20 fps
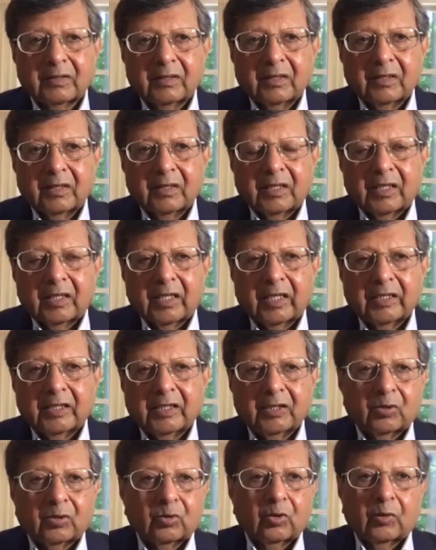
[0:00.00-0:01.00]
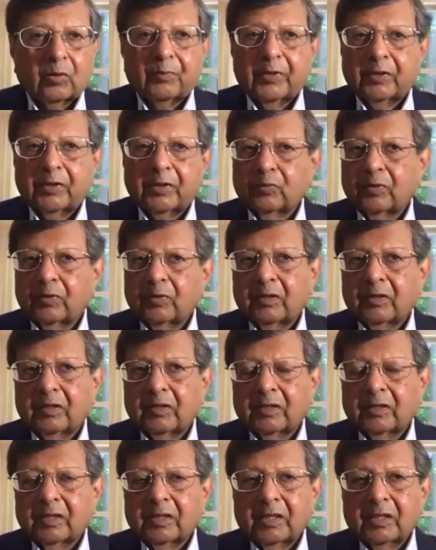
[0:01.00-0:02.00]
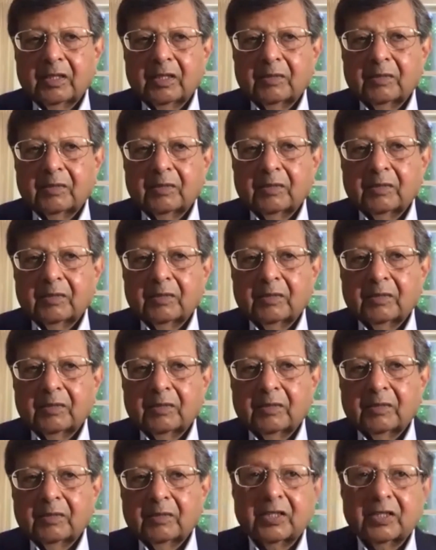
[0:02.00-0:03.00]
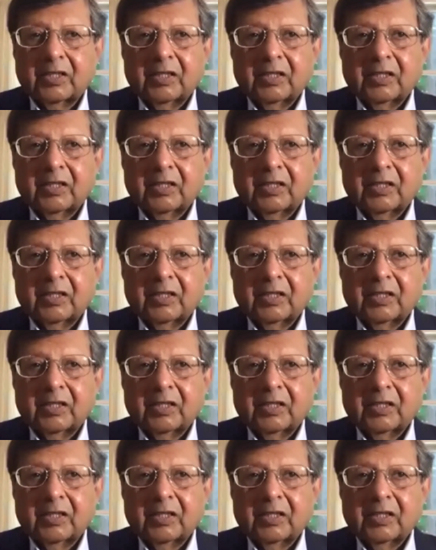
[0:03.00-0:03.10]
And in the corporate world, people are waiting.